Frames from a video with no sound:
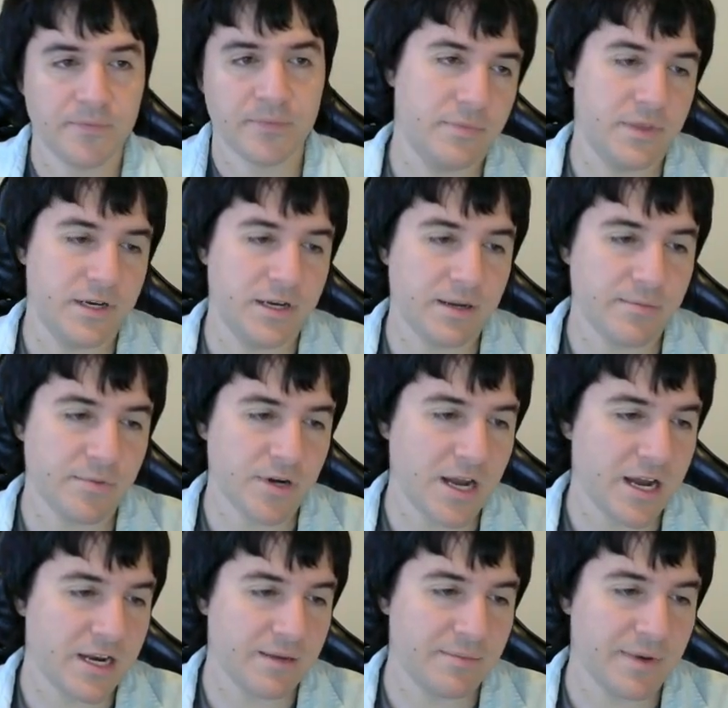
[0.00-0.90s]
the number
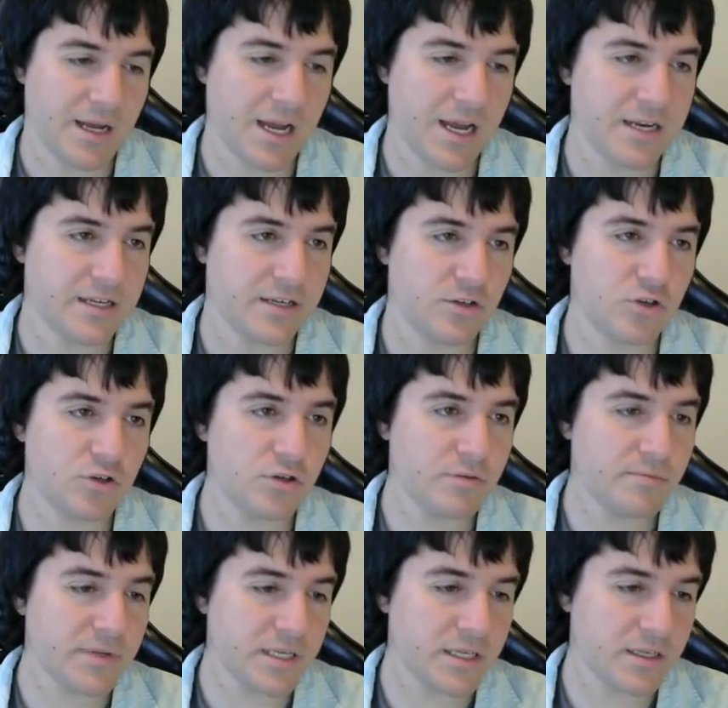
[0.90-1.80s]
hiding behind it
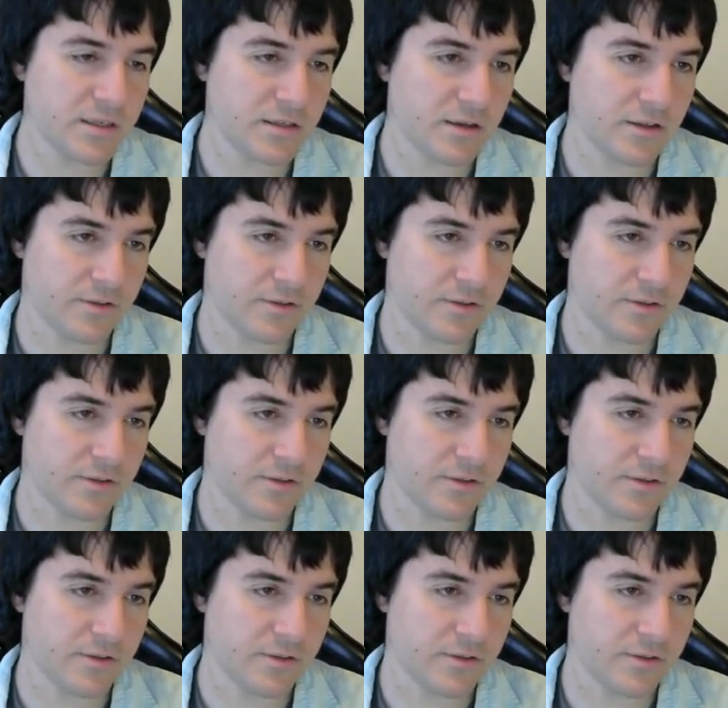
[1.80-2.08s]
could be